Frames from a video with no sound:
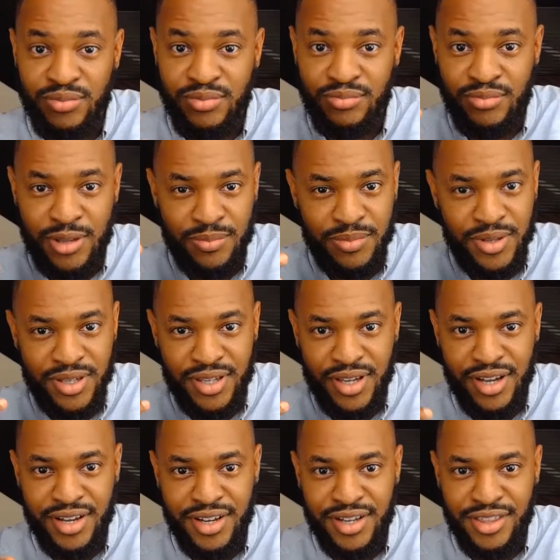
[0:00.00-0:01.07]
make me
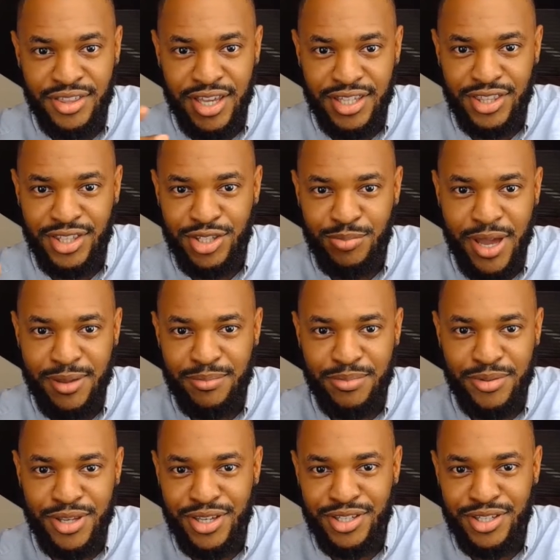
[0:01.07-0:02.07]
think this might be